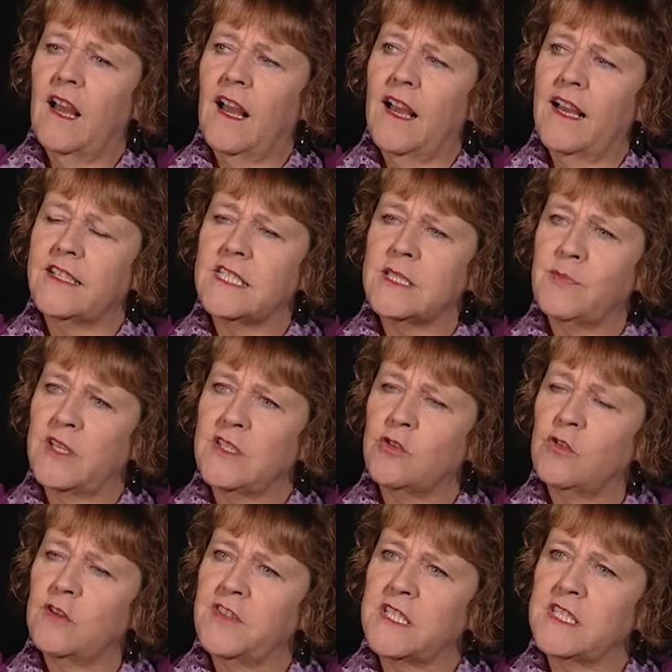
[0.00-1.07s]
and spent
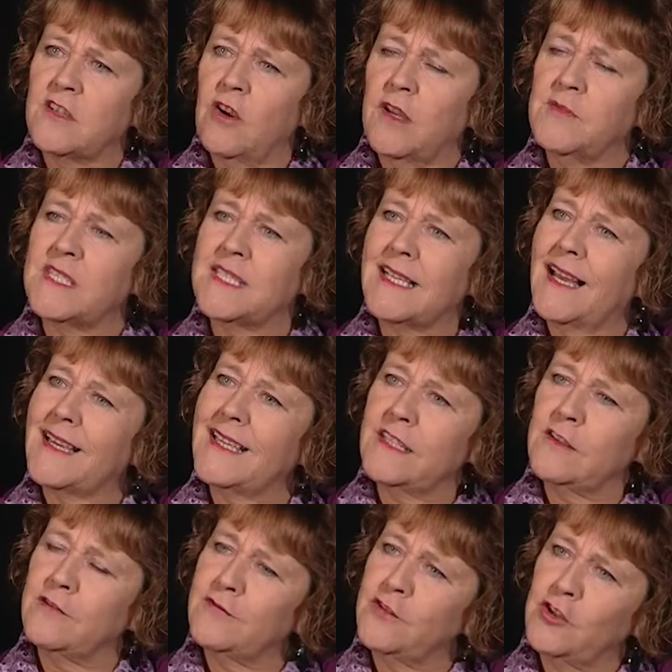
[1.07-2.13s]
all of his time
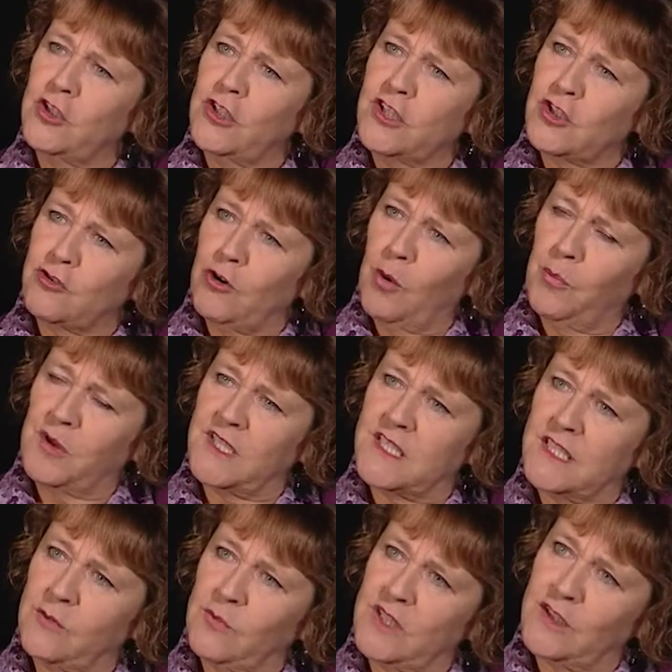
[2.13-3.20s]
stacking the furniture up
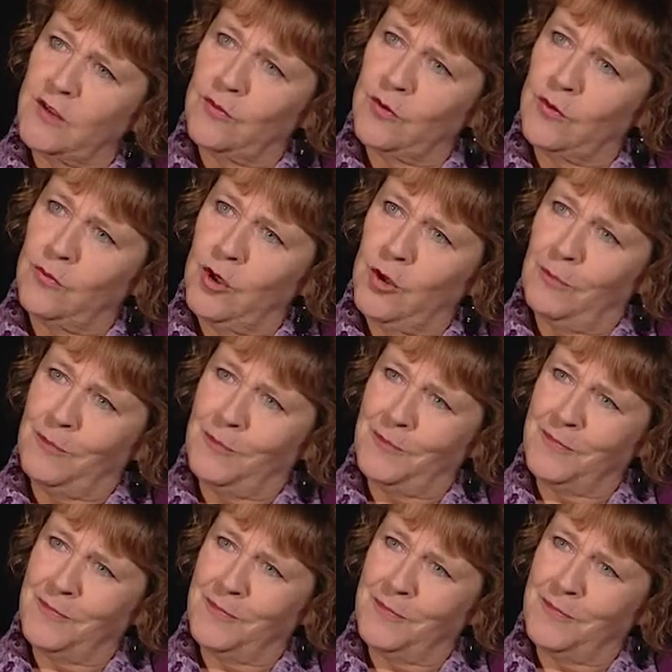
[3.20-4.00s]
into the middle of the room.